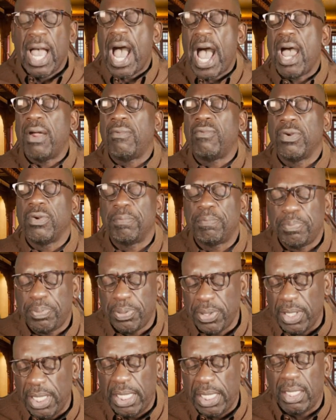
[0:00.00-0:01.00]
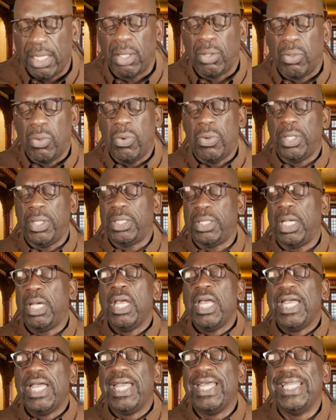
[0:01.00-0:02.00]
I repent, Lord.
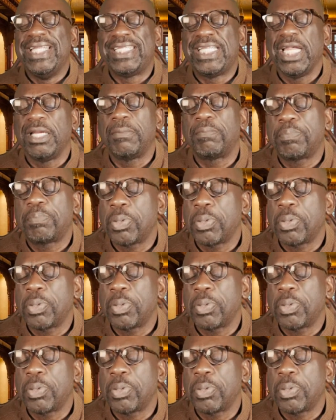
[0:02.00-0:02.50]
And he said,